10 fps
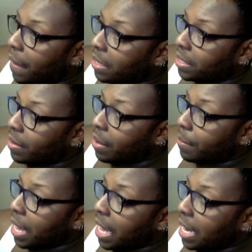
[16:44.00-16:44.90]
So,
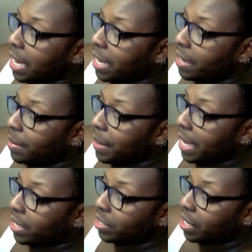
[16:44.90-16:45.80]
Amara and her
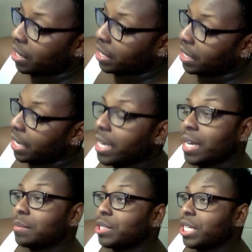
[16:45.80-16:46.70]
man are talking. Then here
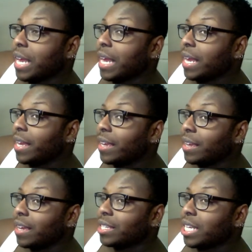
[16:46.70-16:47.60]
comes Shay.
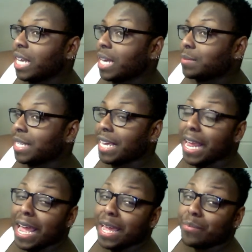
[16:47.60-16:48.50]
Shay comes in.
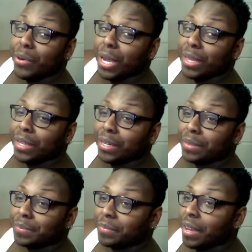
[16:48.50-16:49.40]
Hey,
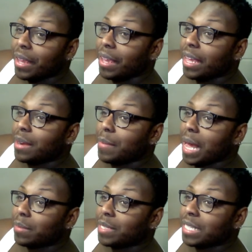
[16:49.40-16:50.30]
brother. And
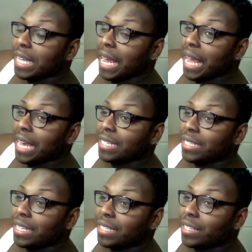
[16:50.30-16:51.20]
Amada was just like, hey,
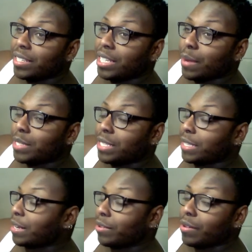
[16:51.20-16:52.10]
sister. Shay was just
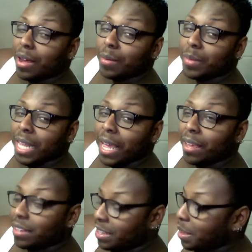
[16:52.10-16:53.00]
like, don't call me
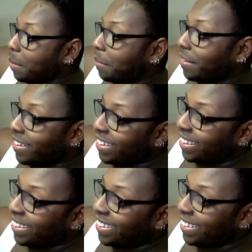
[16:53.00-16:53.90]

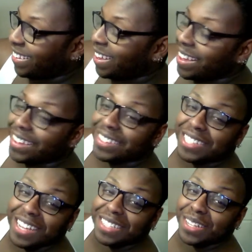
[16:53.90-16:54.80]
that.
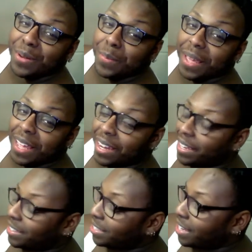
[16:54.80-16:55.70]
Shay's so
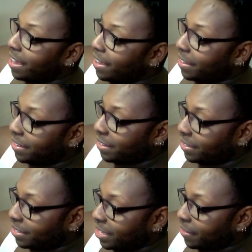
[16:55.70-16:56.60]
petty. Shay,
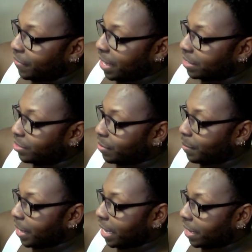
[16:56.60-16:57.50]
find you a
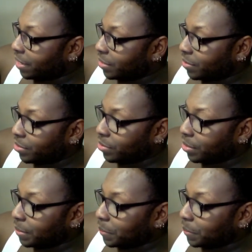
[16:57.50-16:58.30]
man. That's what you do.